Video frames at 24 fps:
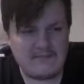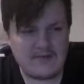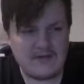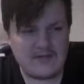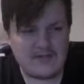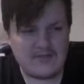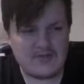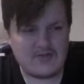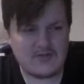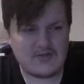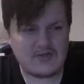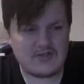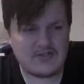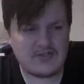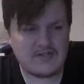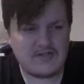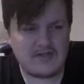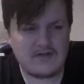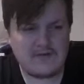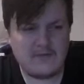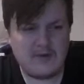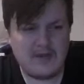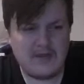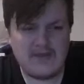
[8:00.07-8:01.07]
unstructured
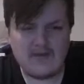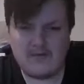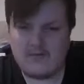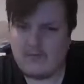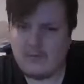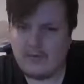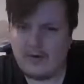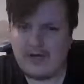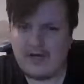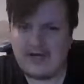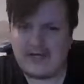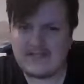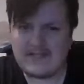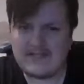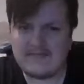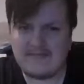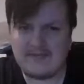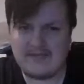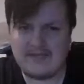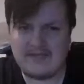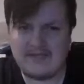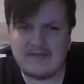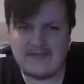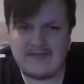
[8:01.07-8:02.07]
in a way that works
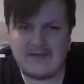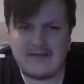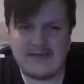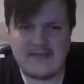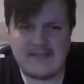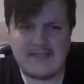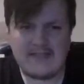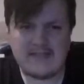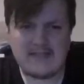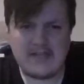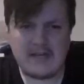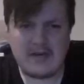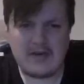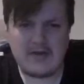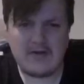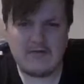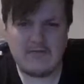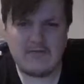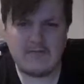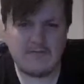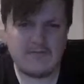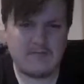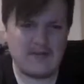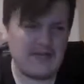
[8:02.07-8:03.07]
because like there's
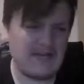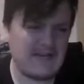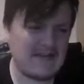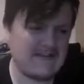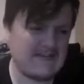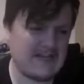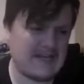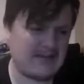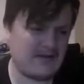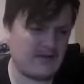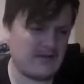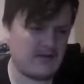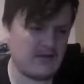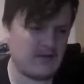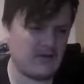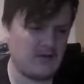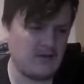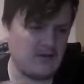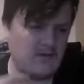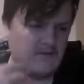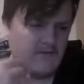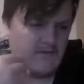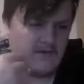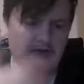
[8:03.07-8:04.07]
no exact like
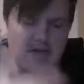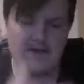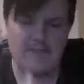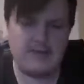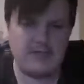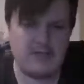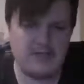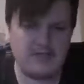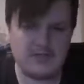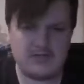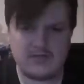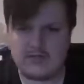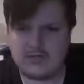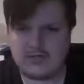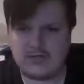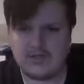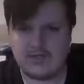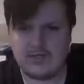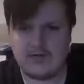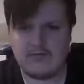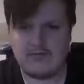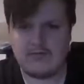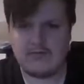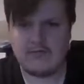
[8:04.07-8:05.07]
verbiage
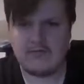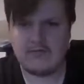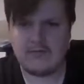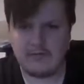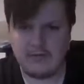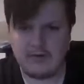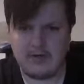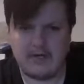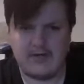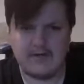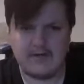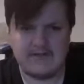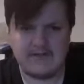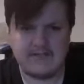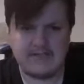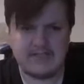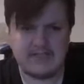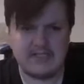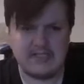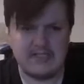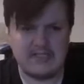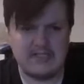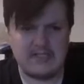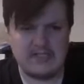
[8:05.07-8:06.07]
structure with the words,
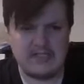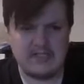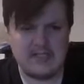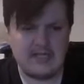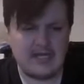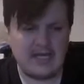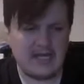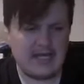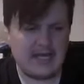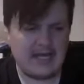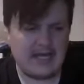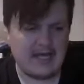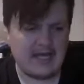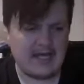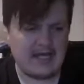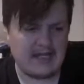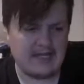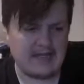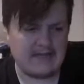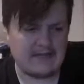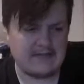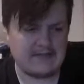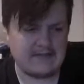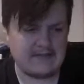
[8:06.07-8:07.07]

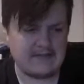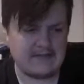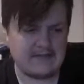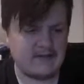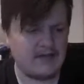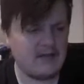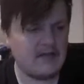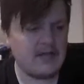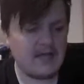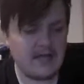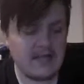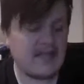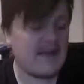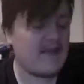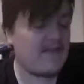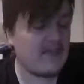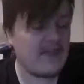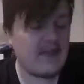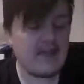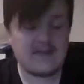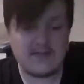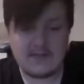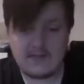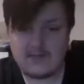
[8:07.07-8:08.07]
and again
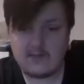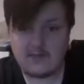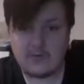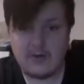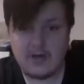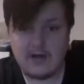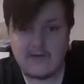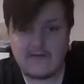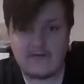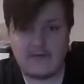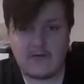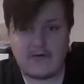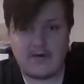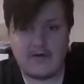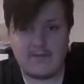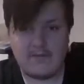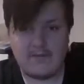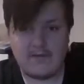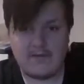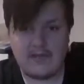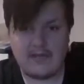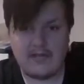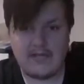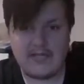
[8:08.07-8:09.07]
that does work for it.
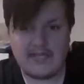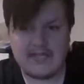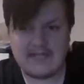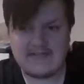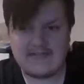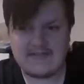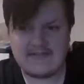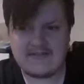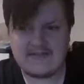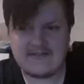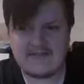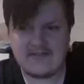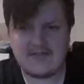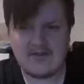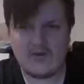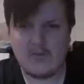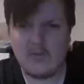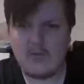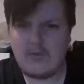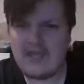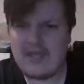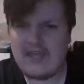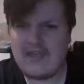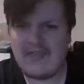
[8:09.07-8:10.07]
But like it's such a
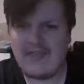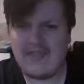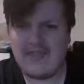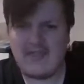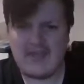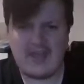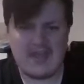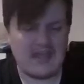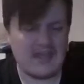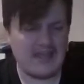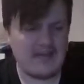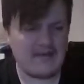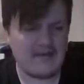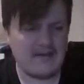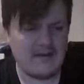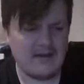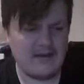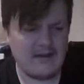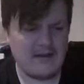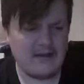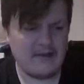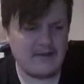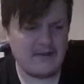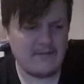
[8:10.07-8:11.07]
weird thing,
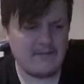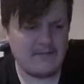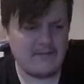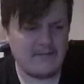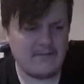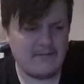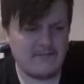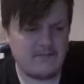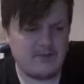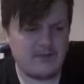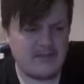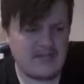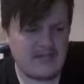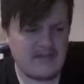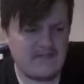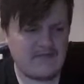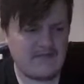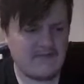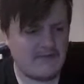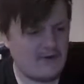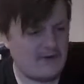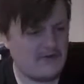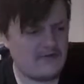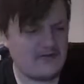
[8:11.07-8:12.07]
but they
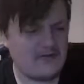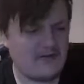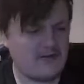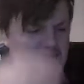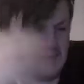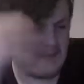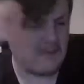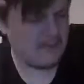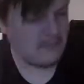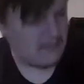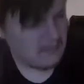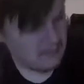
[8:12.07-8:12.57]
also come up with